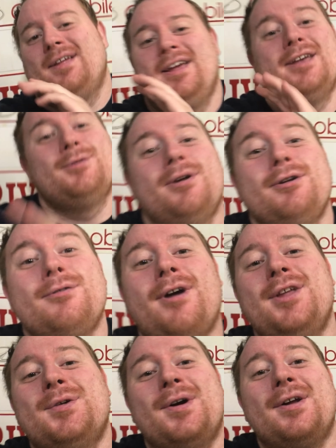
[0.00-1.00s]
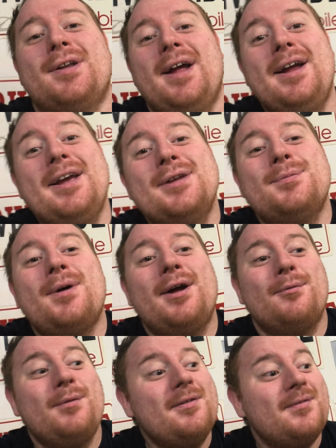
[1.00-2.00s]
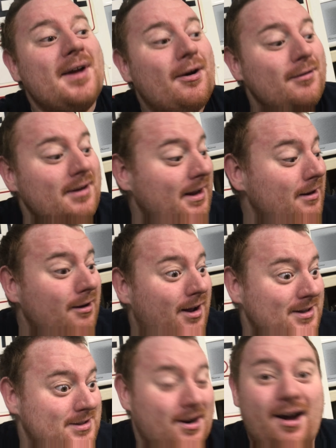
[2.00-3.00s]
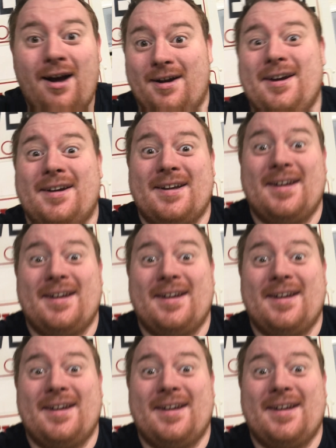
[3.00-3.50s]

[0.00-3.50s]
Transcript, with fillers: Hey guys, welcome to Rod's World. And guess what? We found a lost dog.